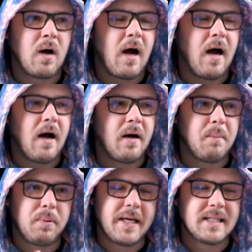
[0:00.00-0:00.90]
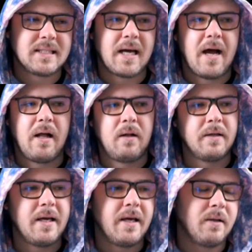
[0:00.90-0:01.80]
uh, play
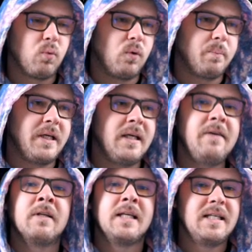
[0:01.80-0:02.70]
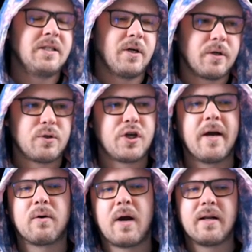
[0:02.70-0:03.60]
style, it will be even easier to
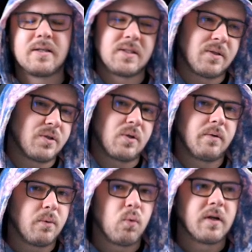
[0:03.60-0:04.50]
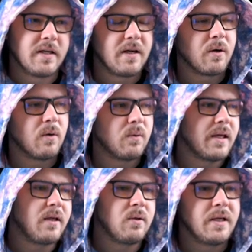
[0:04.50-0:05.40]
check, right? Because there's only one hero
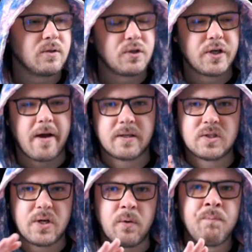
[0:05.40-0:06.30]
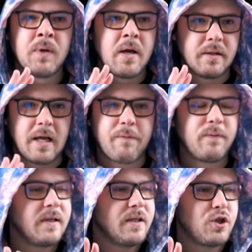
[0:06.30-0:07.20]
that you need to check. So
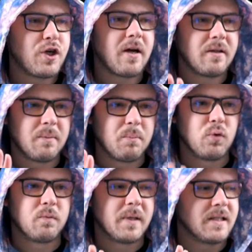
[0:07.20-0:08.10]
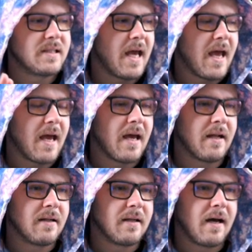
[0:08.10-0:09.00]
definitely check the movement
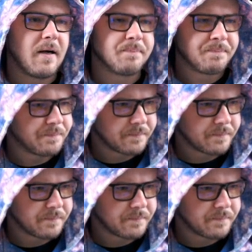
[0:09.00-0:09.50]
and... Um,